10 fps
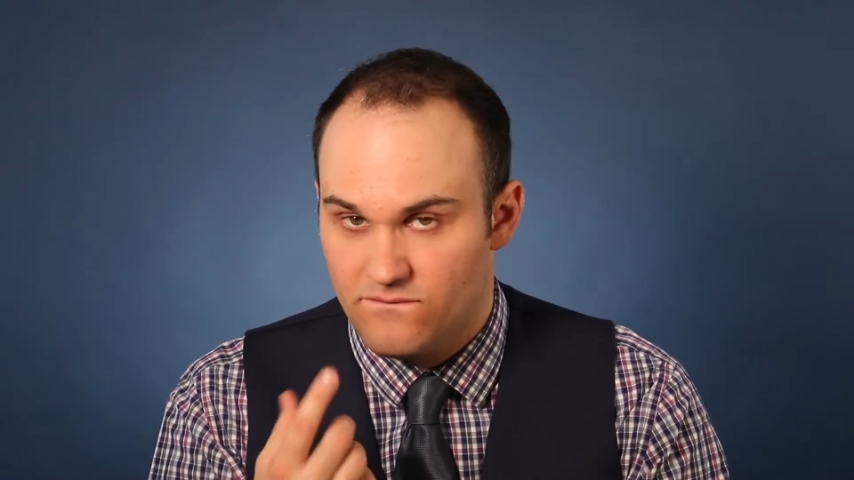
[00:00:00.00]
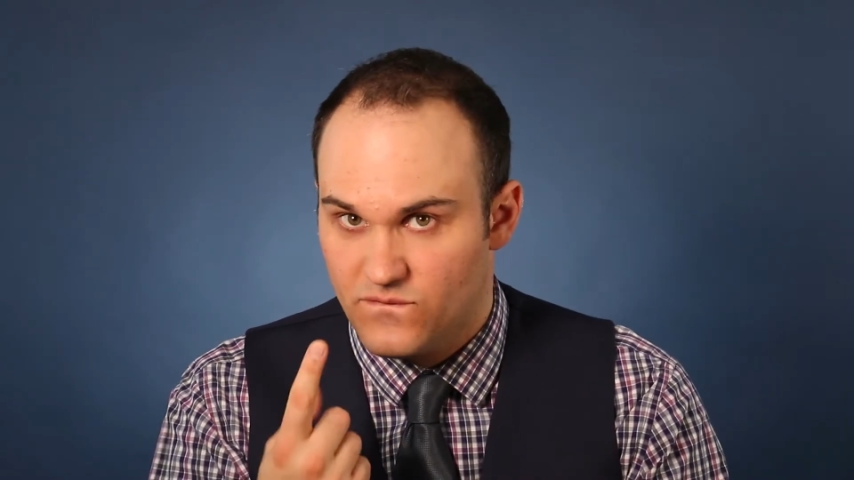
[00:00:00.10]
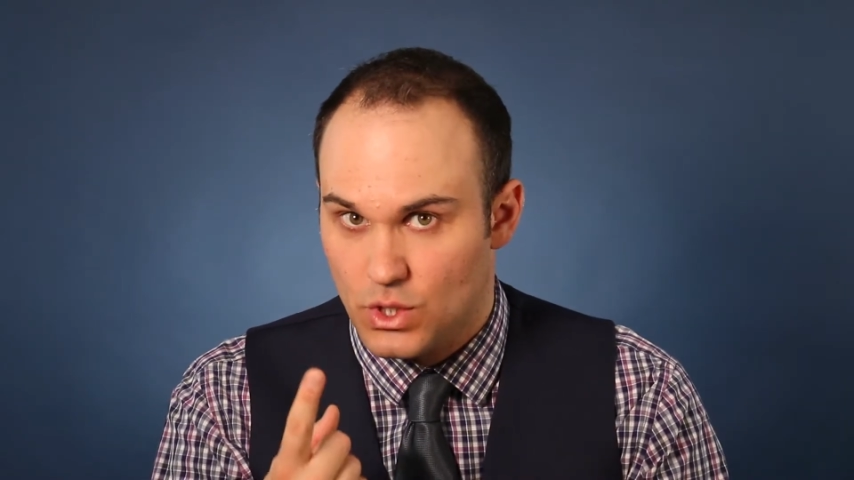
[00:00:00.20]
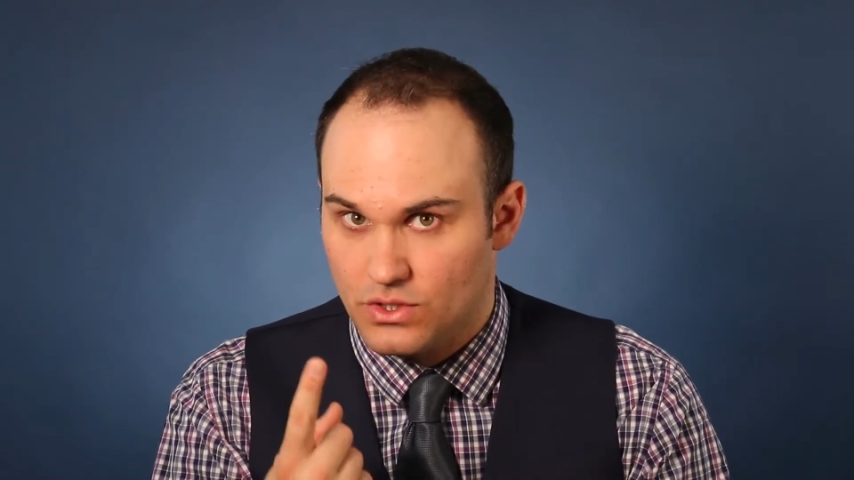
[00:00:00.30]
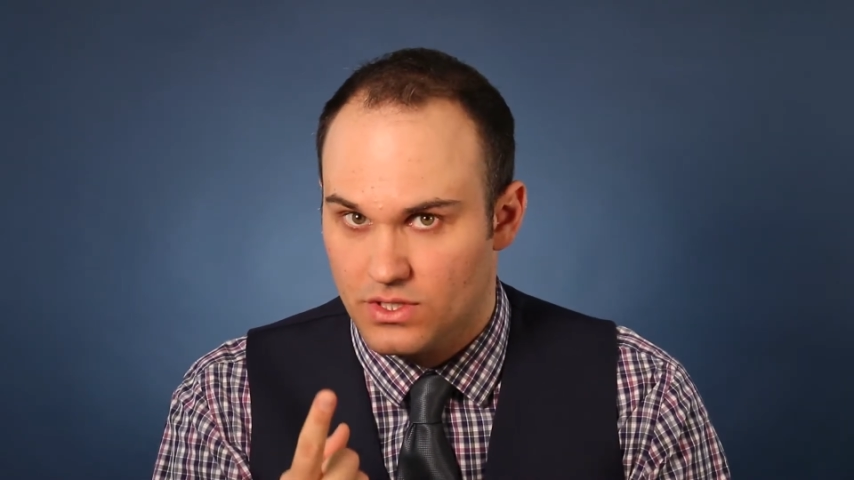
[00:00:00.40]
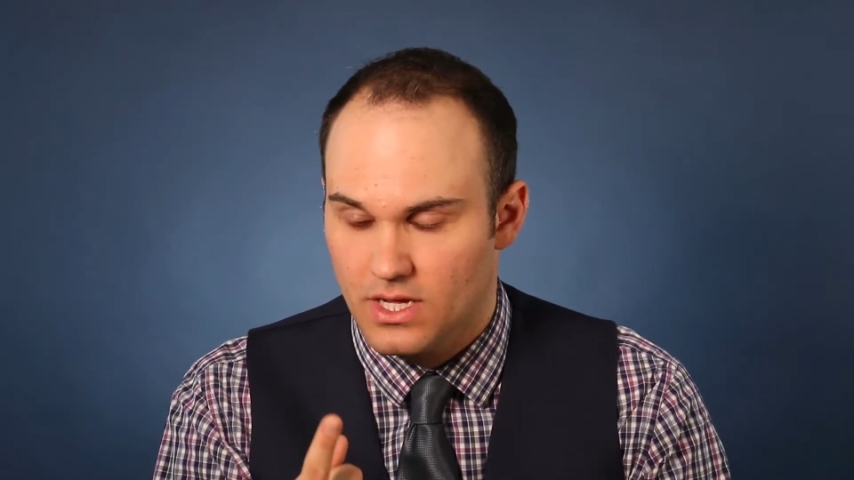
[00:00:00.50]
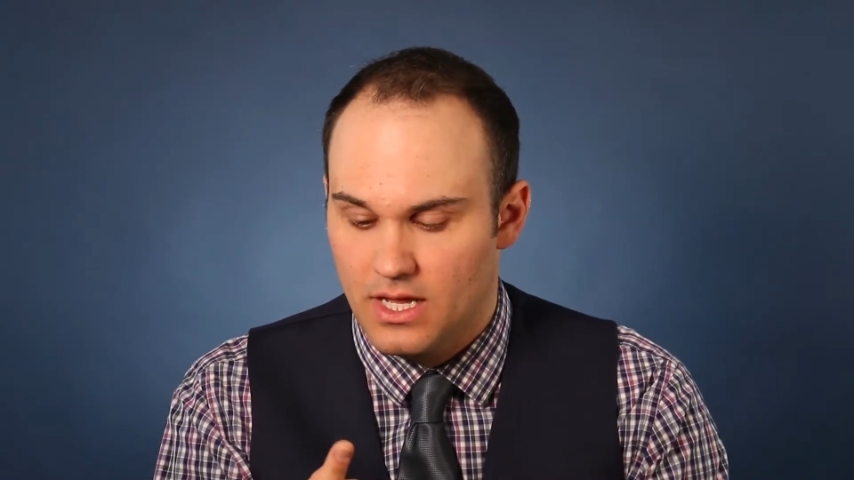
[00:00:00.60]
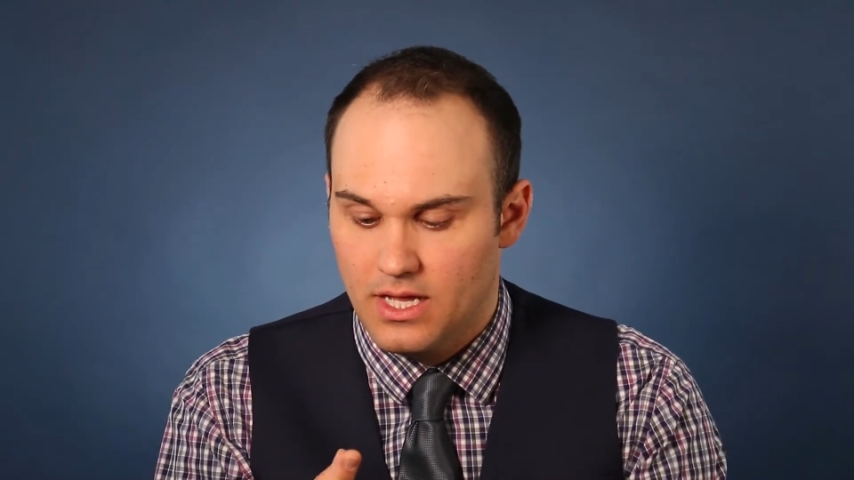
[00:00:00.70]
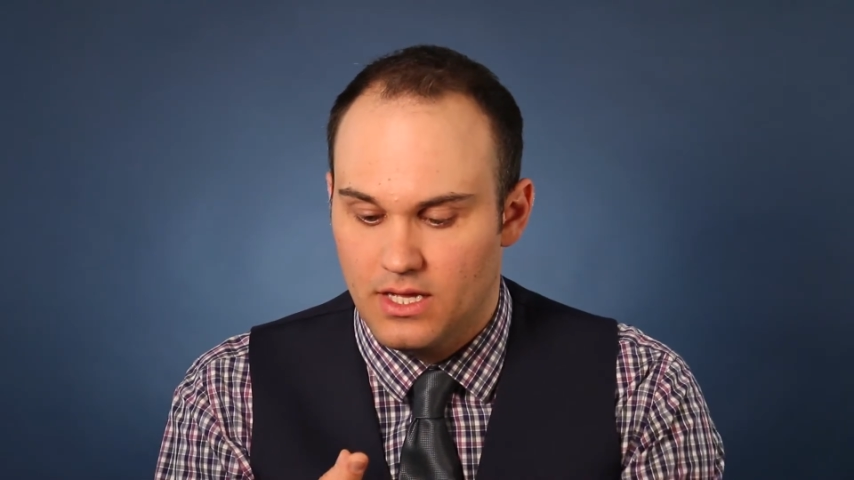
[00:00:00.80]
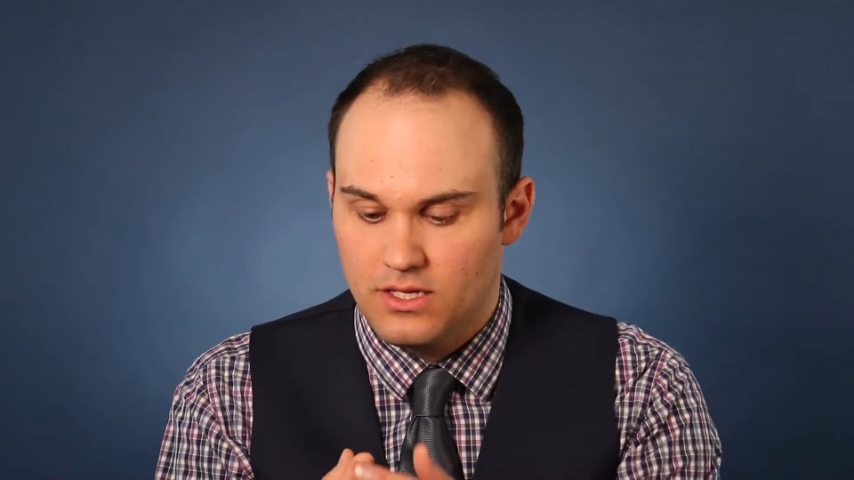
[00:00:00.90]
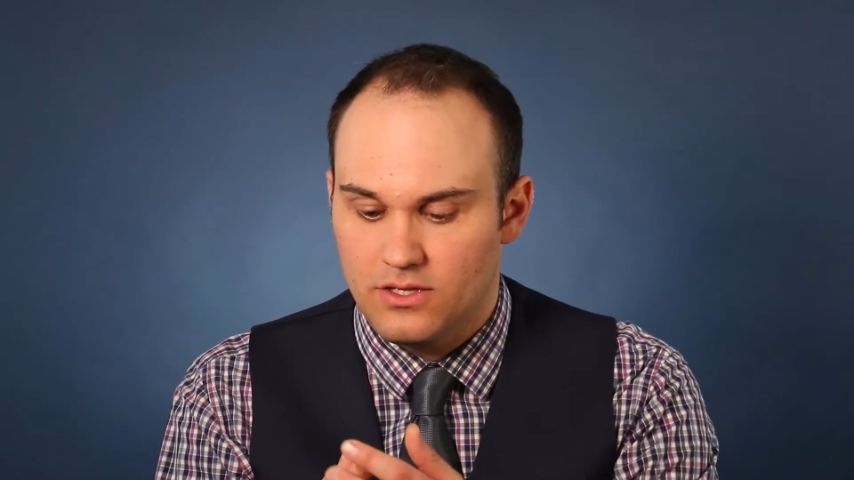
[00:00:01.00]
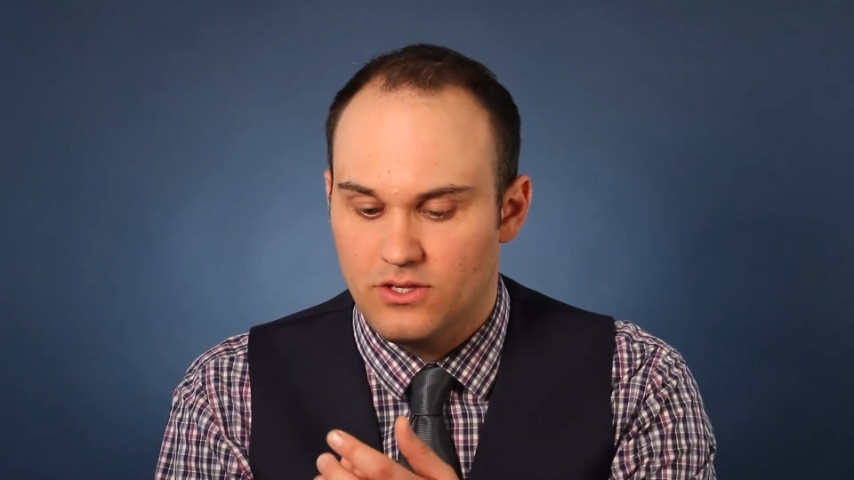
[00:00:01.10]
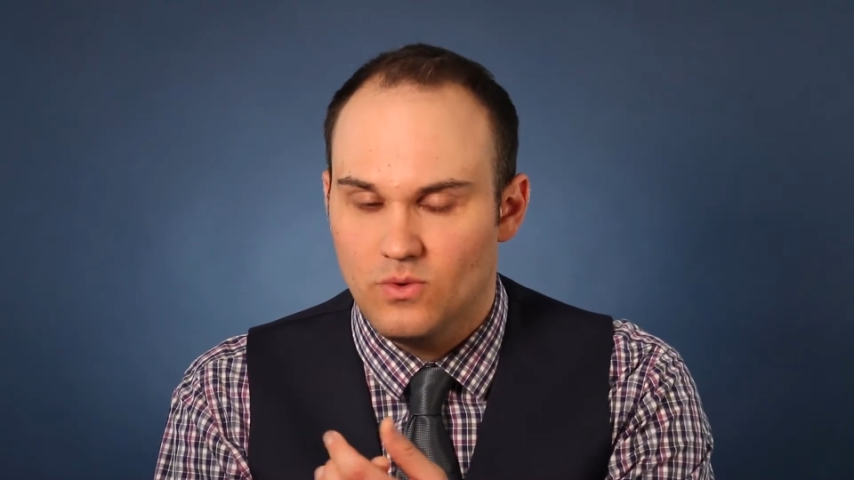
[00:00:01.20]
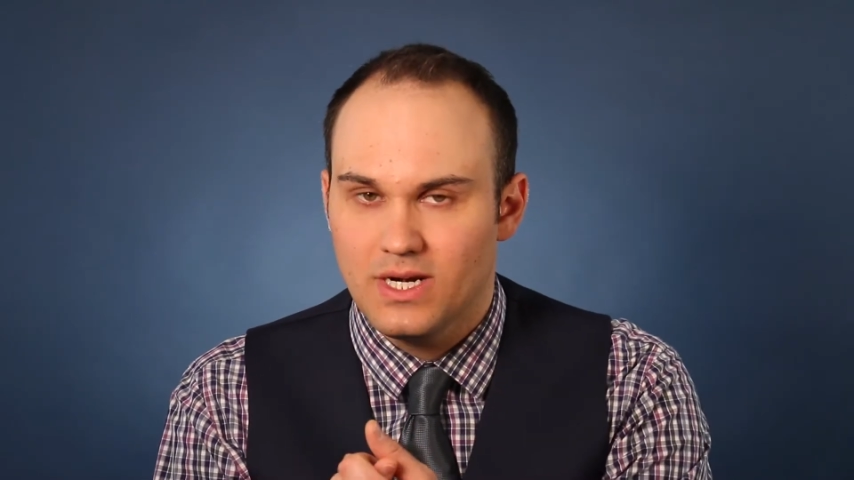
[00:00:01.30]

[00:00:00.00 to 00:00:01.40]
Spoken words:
First, you